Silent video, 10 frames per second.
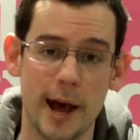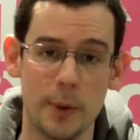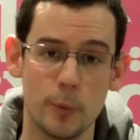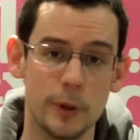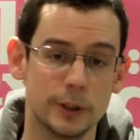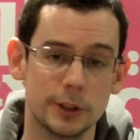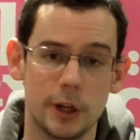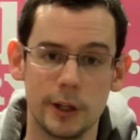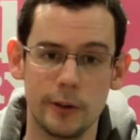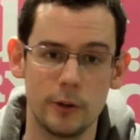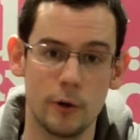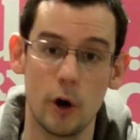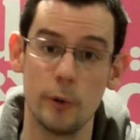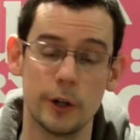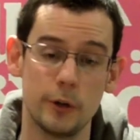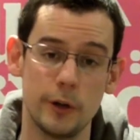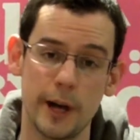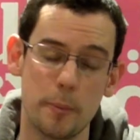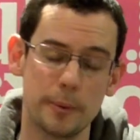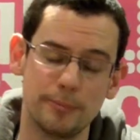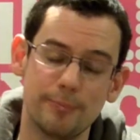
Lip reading: and we'll certainly do all we can do to help.